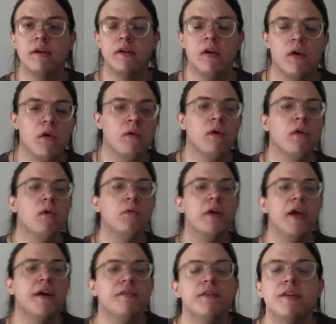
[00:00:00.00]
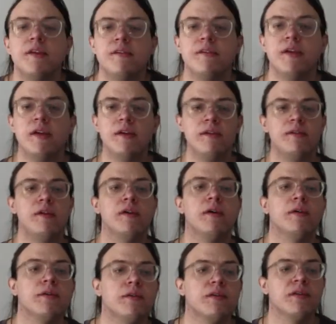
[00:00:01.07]
You know, we have in this tendency
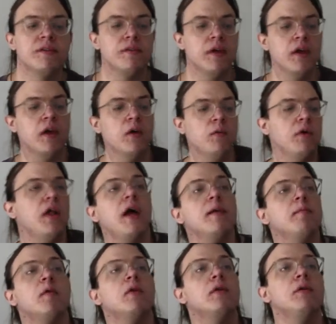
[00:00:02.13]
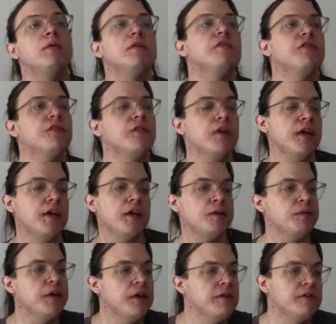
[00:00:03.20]
culture, it's like, well, I'm gluten-free, and
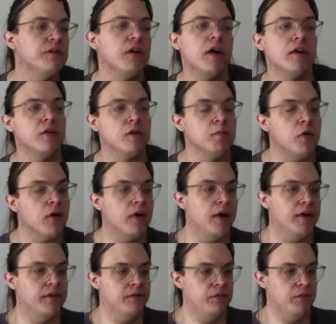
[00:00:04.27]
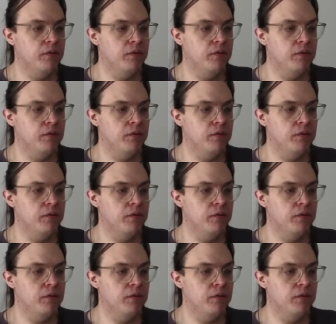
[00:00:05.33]
because you're not, you're a moron.